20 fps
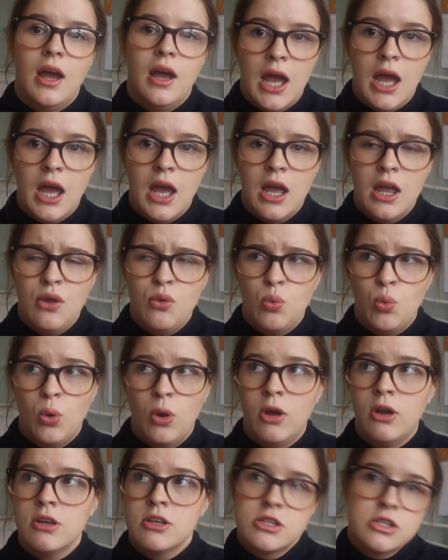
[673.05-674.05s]
I
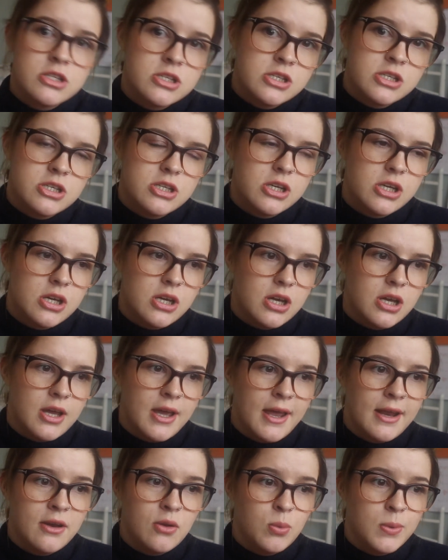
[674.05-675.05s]
watched
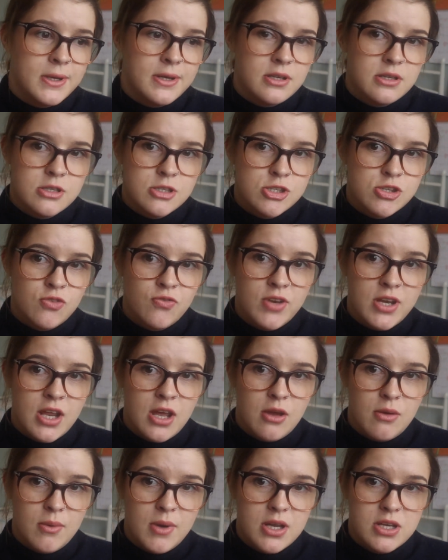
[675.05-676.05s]
Hannah Witton's
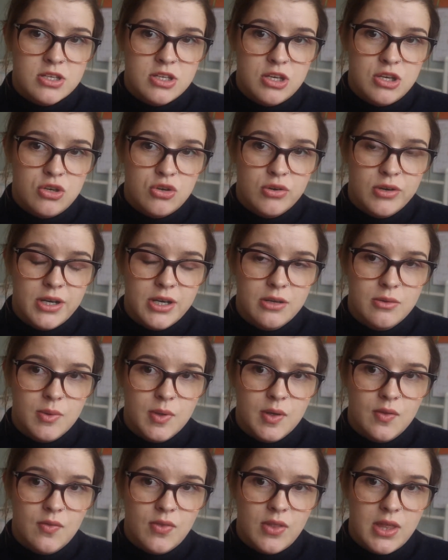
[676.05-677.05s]
video where she tried
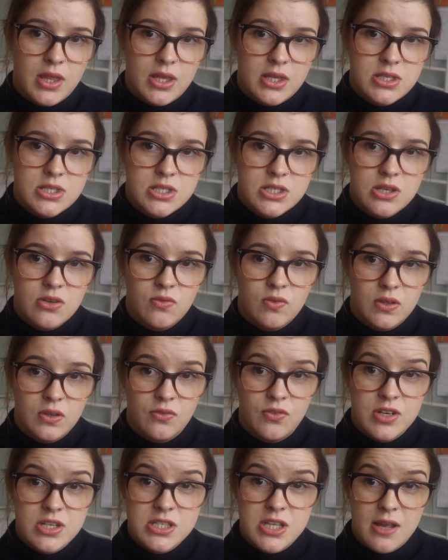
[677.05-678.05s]
one of these for the
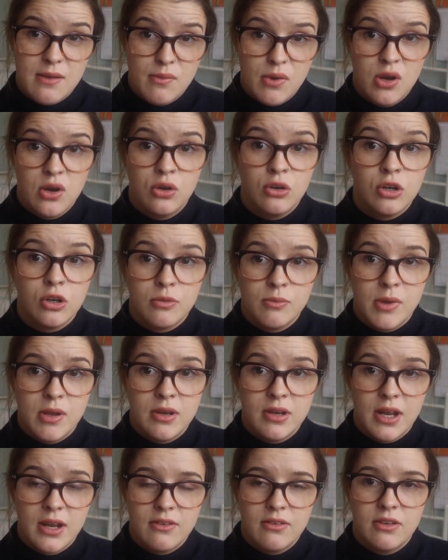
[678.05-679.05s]
first time, her Hormone
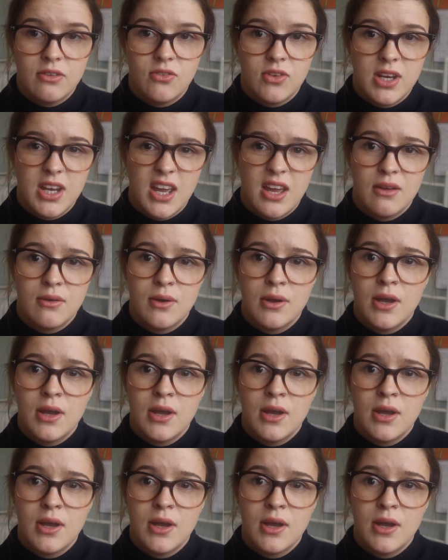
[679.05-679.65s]
Diaries video,